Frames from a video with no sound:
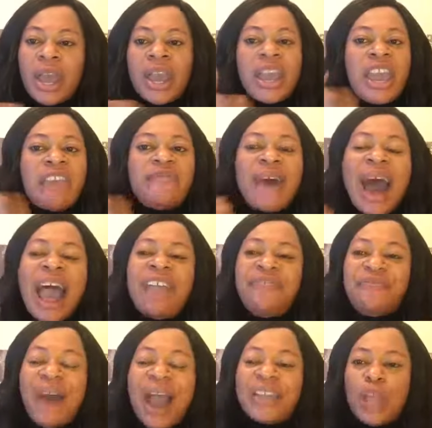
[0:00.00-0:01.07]
If I
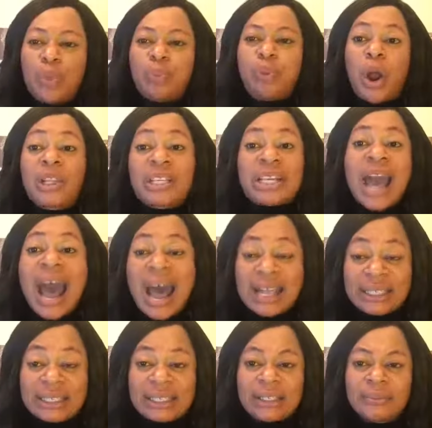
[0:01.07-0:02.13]
find a
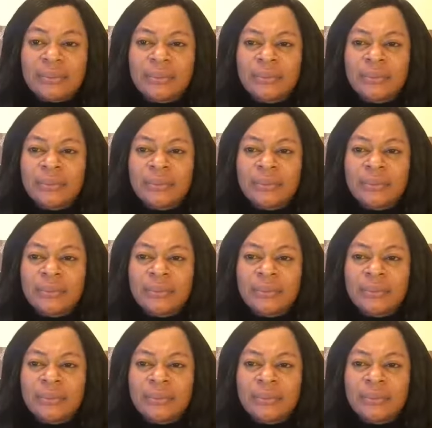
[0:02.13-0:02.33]
broadcast